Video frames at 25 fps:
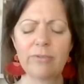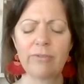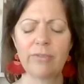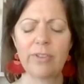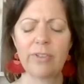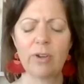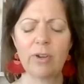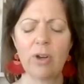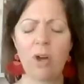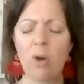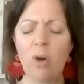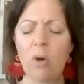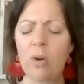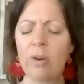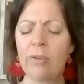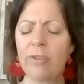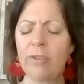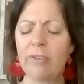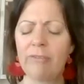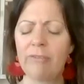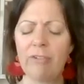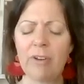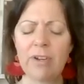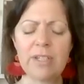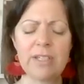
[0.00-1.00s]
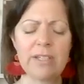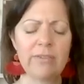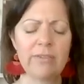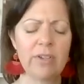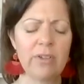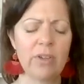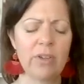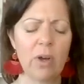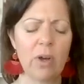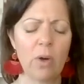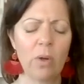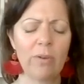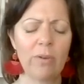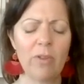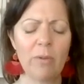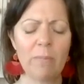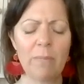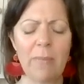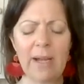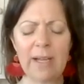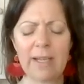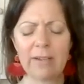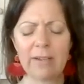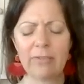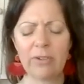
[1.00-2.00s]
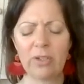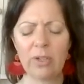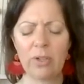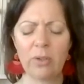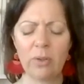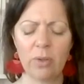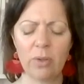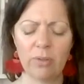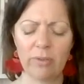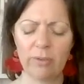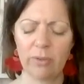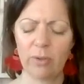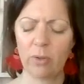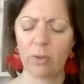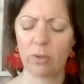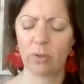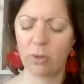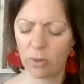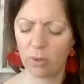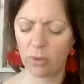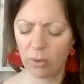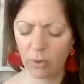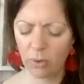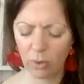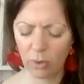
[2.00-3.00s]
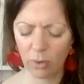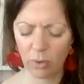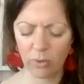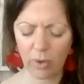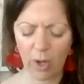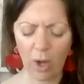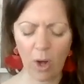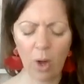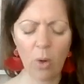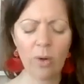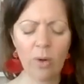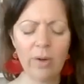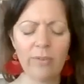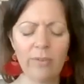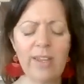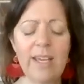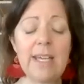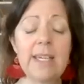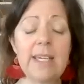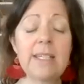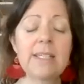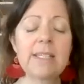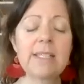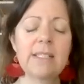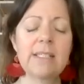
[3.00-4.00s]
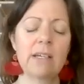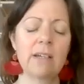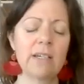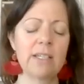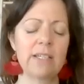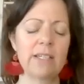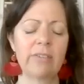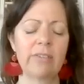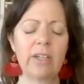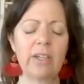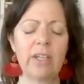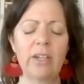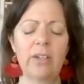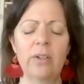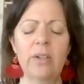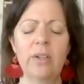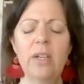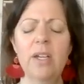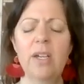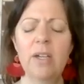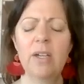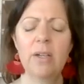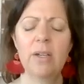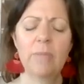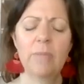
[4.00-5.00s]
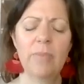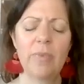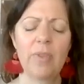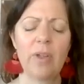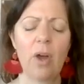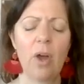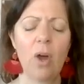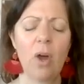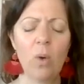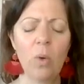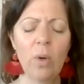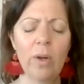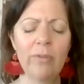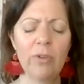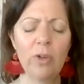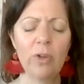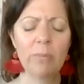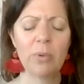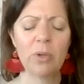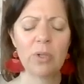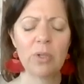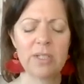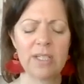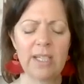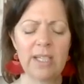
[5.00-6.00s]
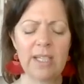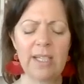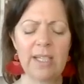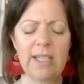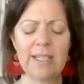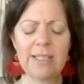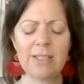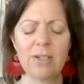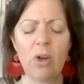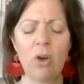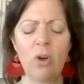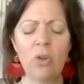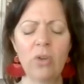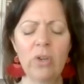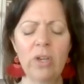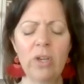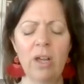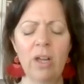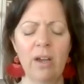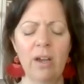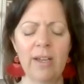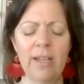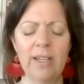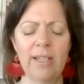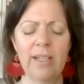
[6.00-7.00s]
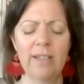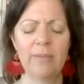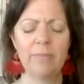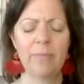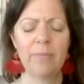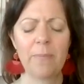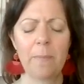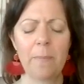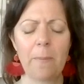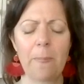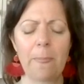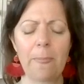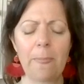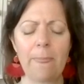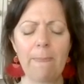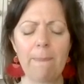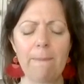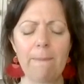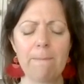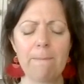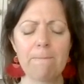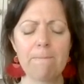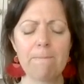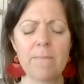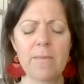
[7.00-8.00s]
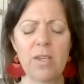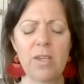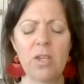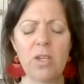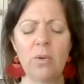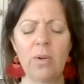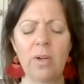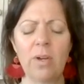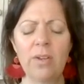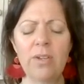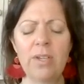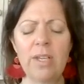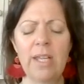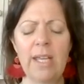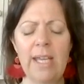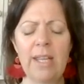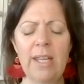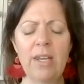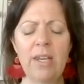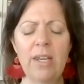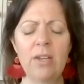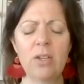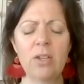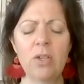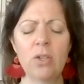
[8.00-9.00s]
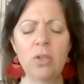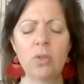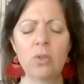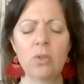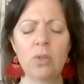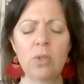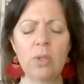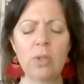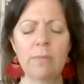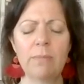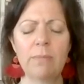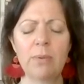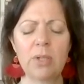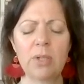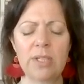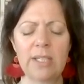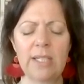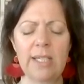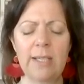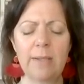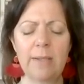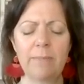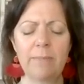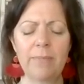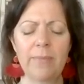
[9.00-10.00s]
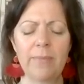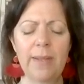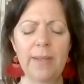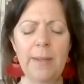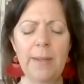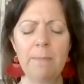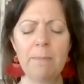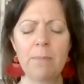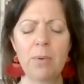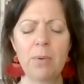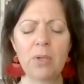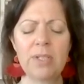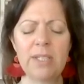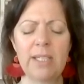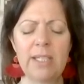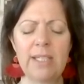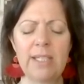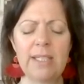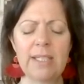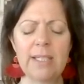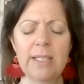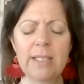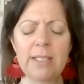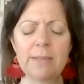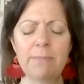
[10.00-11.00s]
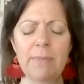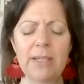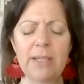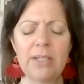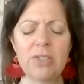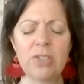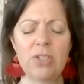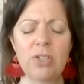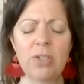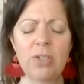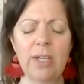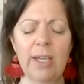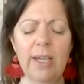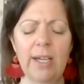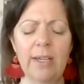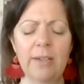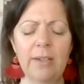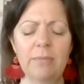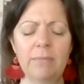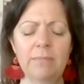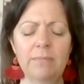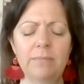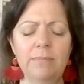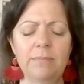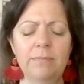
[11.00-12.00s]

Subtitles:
the whole of the front of you, the whole of the back of you, the whole of the inside of you. The whole of your body is online. You're in your body, embodied as best you can.